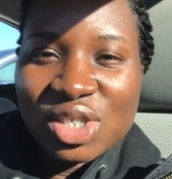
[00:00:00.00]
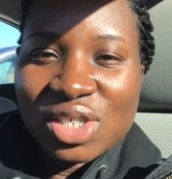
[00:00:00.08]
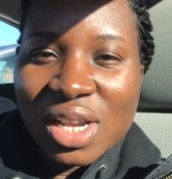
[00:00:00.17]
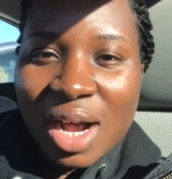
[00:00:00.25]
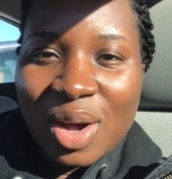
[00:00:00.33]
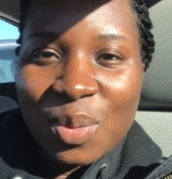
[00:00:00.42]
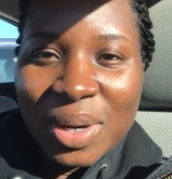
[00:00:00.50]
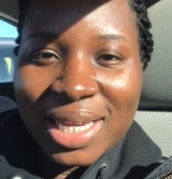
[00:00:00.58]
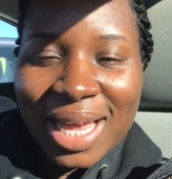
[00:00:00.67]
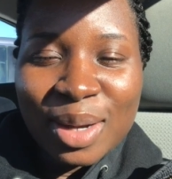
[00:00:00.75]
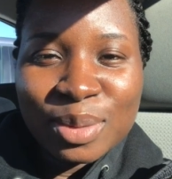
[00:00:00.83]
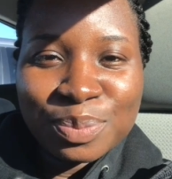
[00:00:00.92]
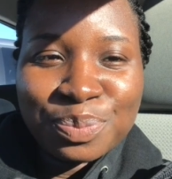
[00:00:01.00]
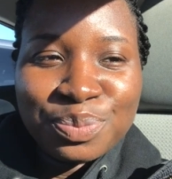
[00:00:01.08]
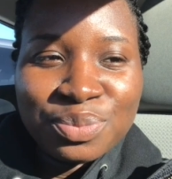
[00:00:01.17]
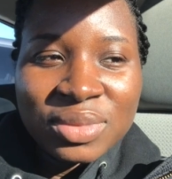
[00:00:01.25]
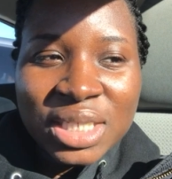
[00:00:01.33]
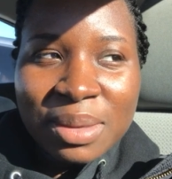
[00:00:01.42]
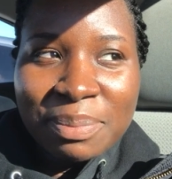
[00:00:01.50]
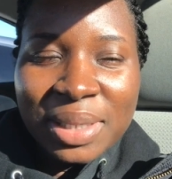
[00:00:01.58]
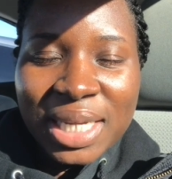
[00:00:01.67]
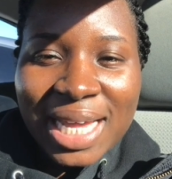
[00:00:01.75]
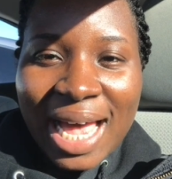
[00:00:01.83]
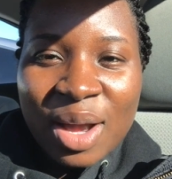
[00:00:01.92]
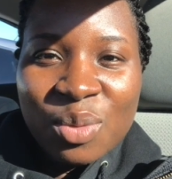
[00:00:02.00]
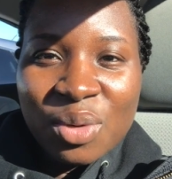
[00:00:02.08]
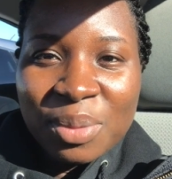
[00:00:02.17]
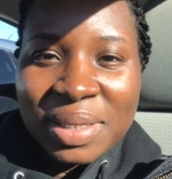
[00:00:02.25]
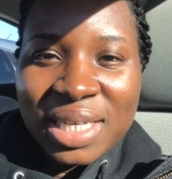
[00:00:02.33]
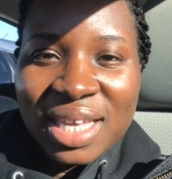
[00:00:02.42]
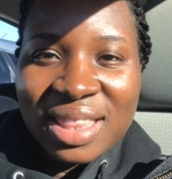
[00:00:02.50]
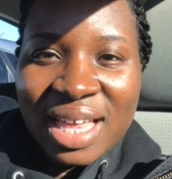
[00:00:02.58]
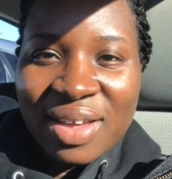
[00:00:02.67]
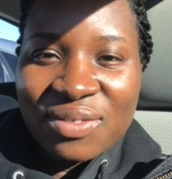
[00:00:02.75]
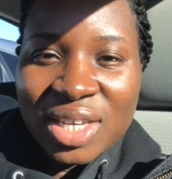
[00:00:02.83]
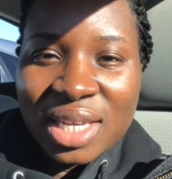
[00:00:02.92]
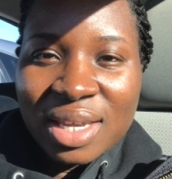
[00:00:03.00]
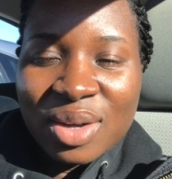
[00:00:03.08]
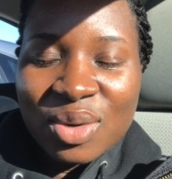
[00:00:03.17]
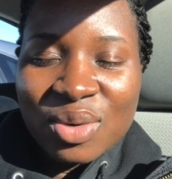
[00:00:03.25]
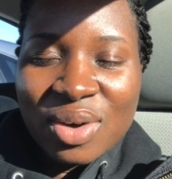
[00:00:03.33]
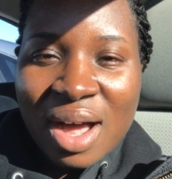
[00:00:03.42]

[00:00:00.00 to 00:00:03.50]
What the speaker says: just not gonna work out. But I will be getting that video,